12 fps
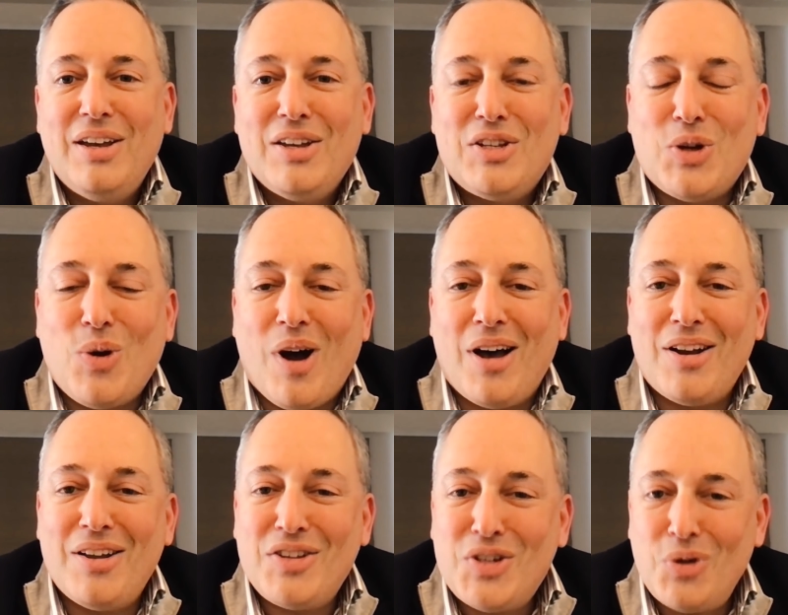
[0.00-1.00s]
So on
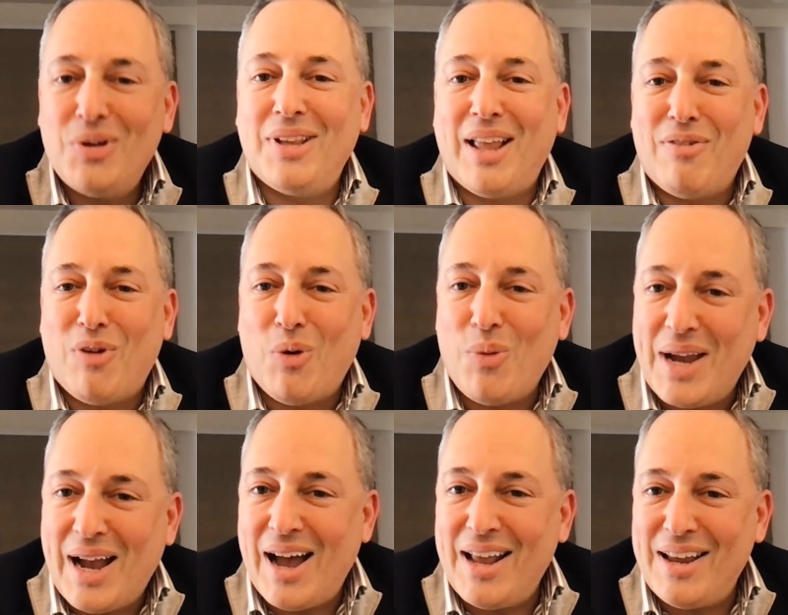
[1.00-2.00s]
a certain level, we
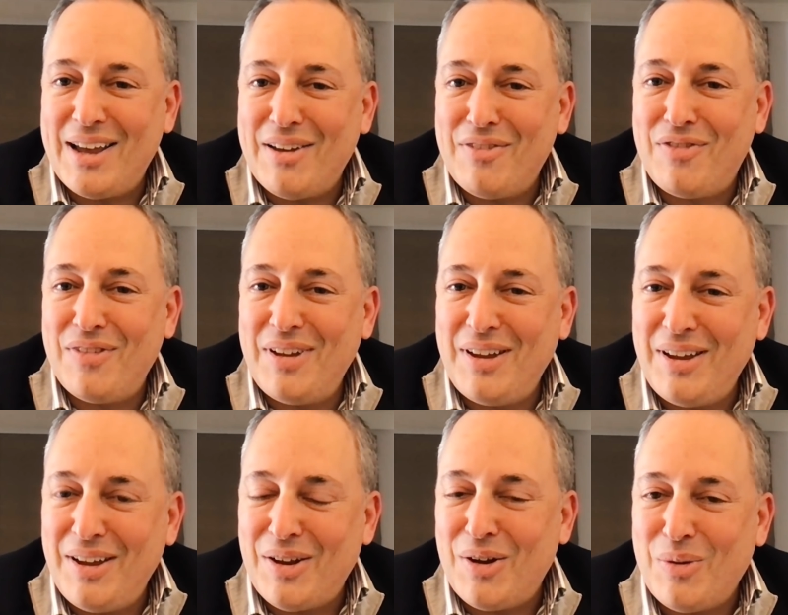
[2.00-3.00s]
kind of
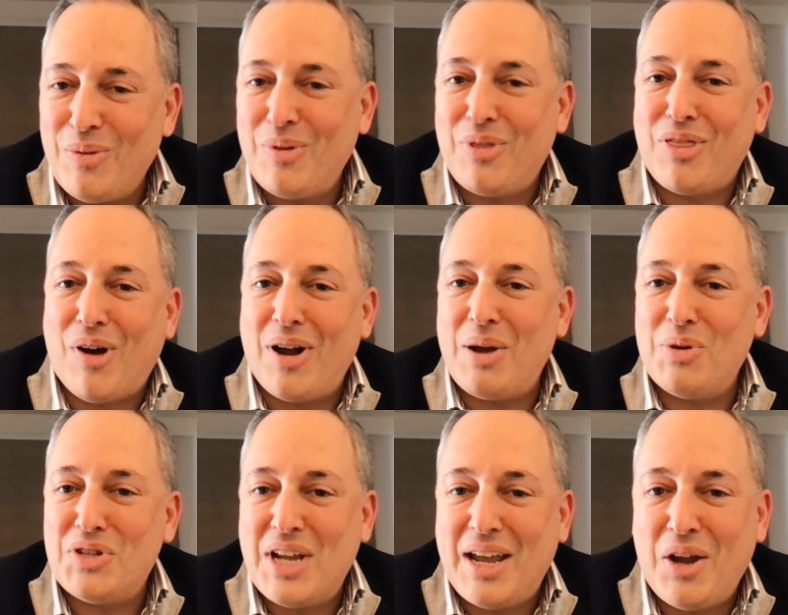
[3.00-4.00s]
you know thought it
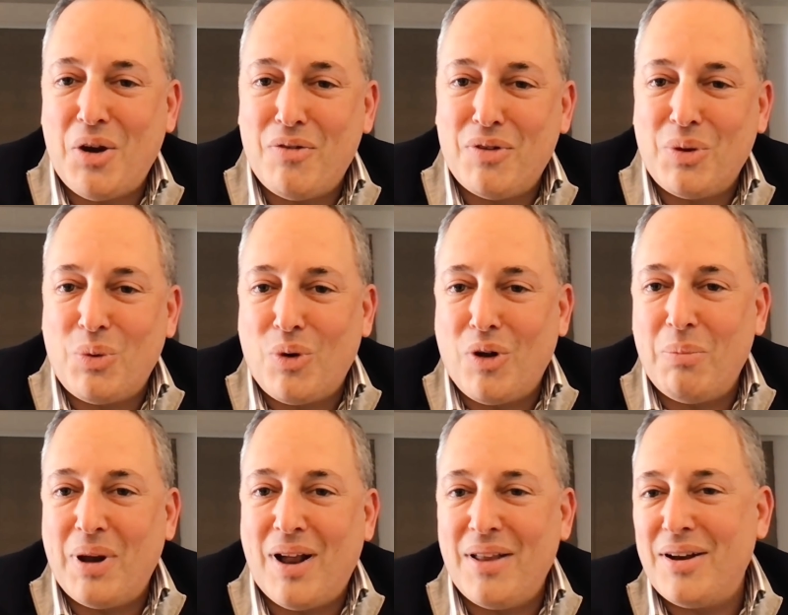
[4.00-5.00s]
was taking over the world,
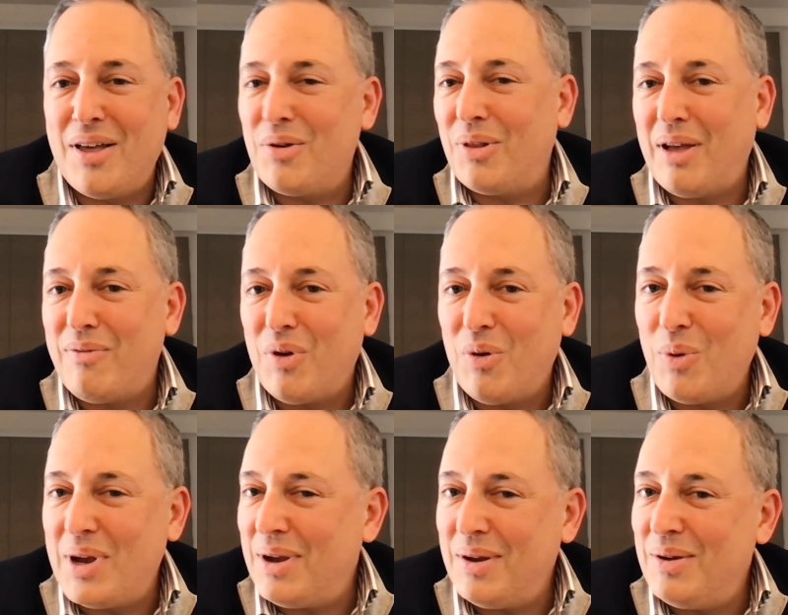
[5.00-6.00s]
but on another level,
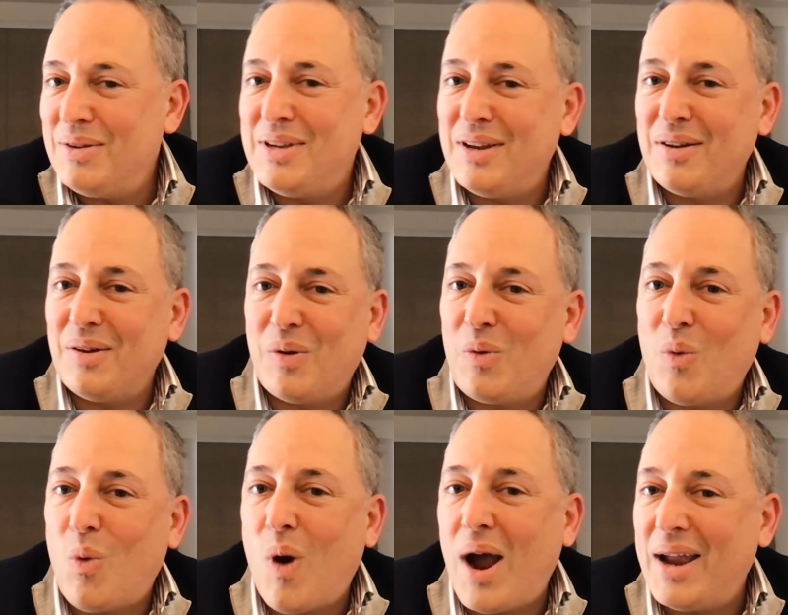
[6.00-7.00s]
we didn't
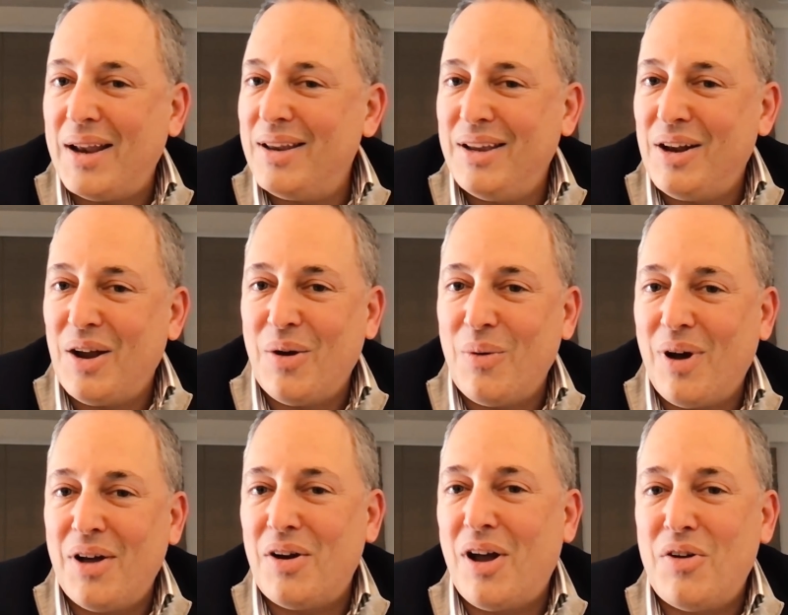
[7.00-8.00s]
quite you know
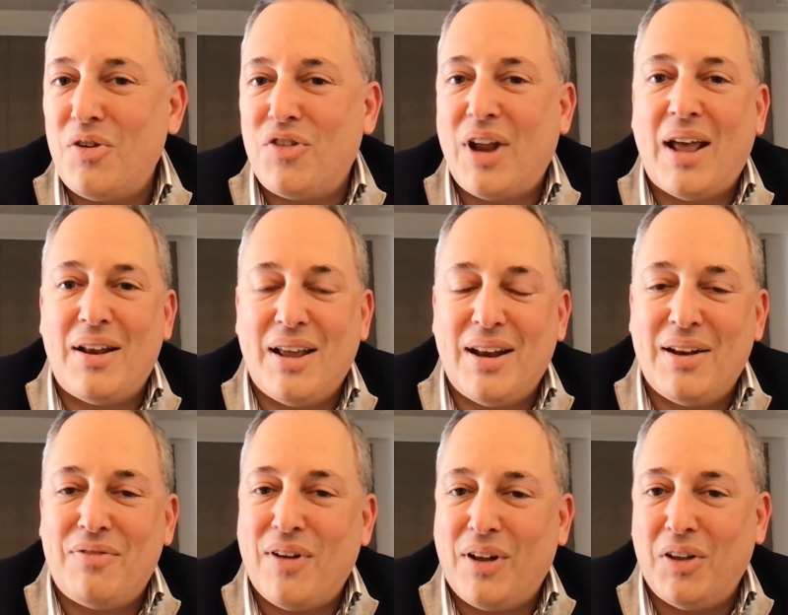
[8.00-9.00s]
un- understand it. It
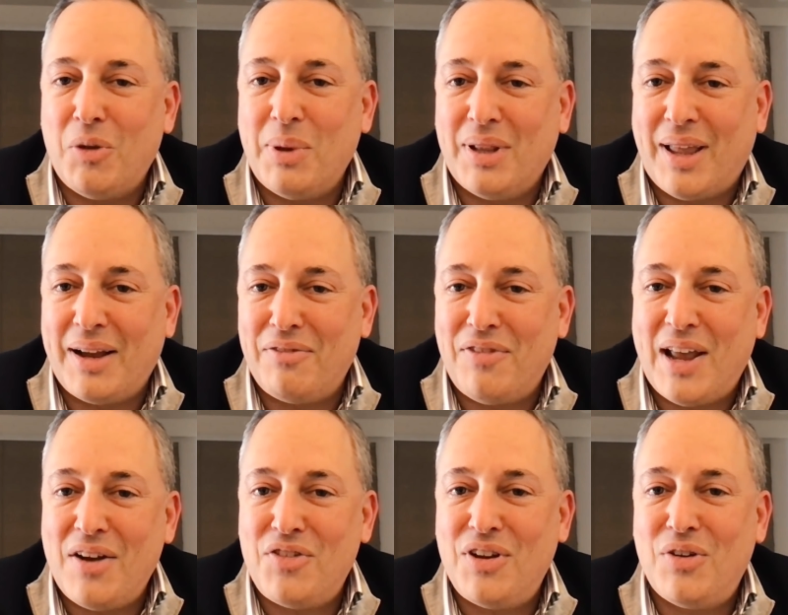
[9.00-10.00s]
felt a little bit like
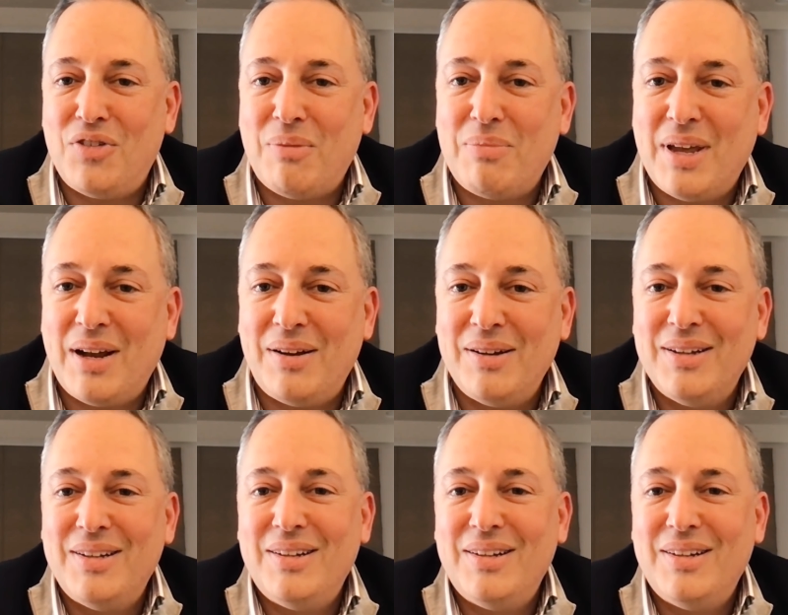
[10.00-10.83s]
fantasy or something.